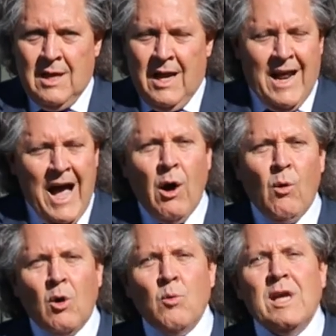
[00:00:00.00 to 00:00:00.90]
And how
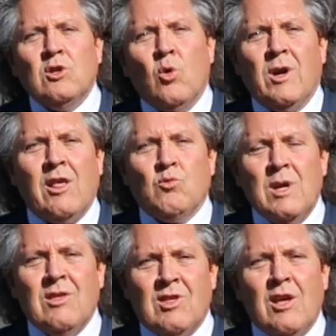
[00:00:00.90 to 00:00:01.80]
are we doing as
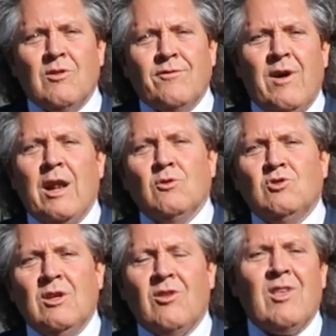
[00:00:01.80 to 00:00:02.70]
we seek to follow
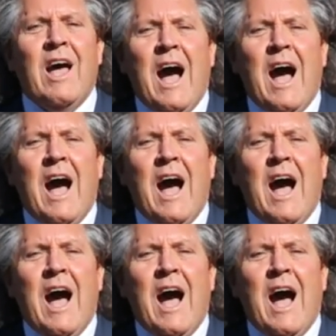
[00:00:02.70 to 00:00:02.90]
Jesus?